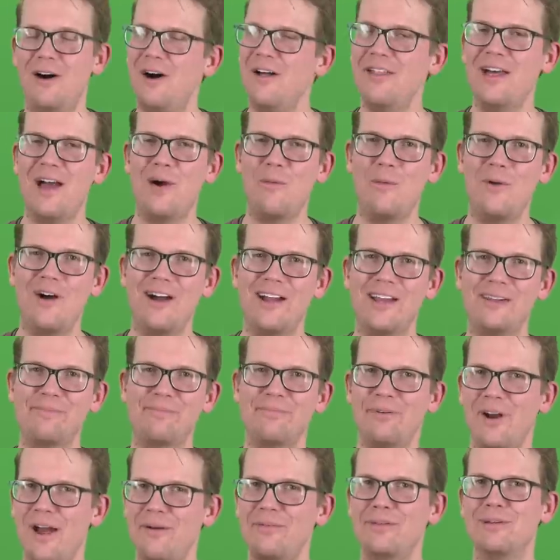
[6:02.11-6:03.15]
All that wine
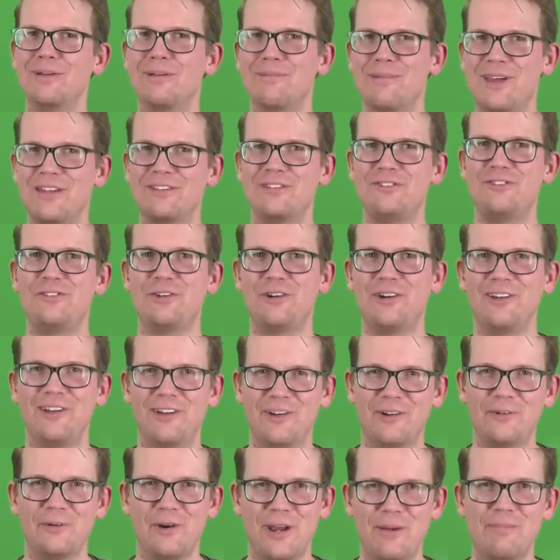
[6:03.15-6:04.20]
probably makes Jura
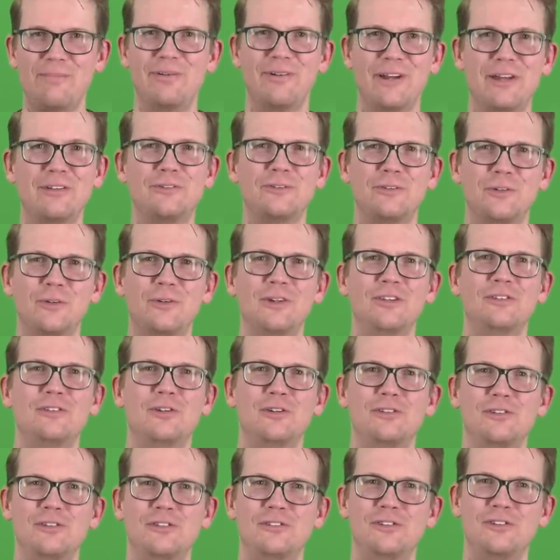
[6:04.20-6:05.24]
a great place for
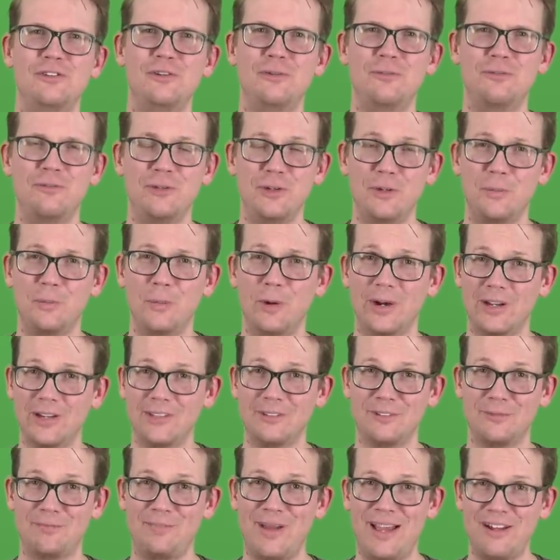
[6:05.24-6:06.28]
researchers to do fieldwork,
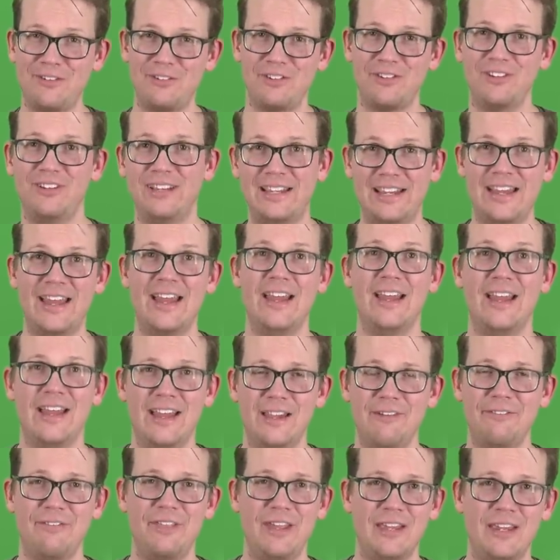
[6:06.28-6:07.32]
especially
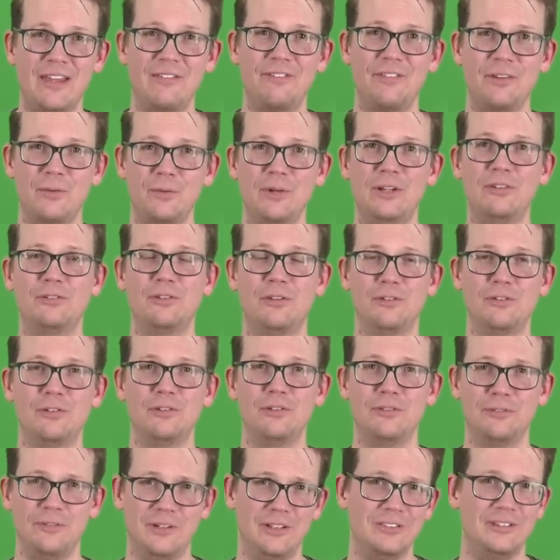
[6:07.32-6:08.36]
if they give the
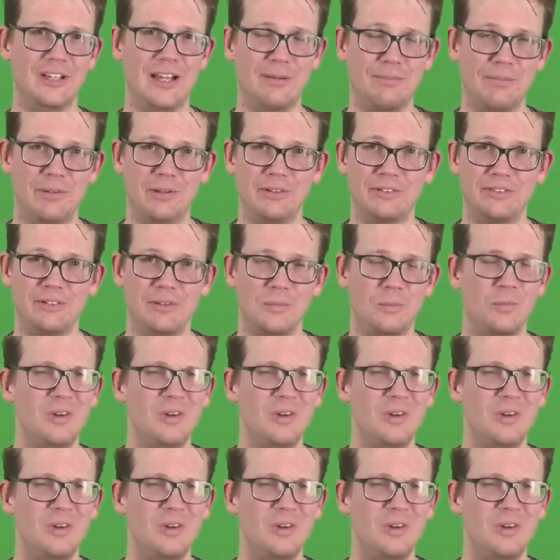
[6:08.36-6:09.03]
researchers free samples.